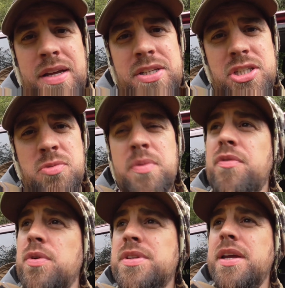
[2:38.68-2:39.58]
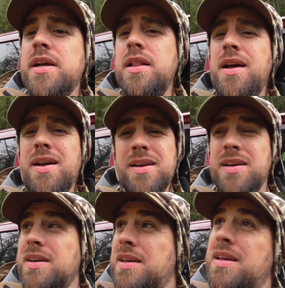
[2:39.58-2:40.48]
just before 10 o'clock.
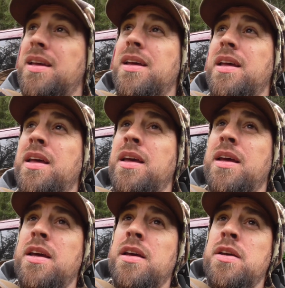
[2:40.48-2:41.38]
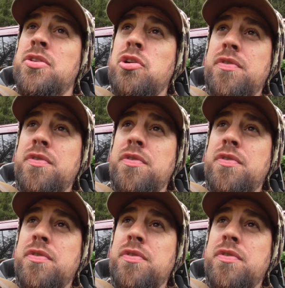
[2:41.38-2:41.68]
So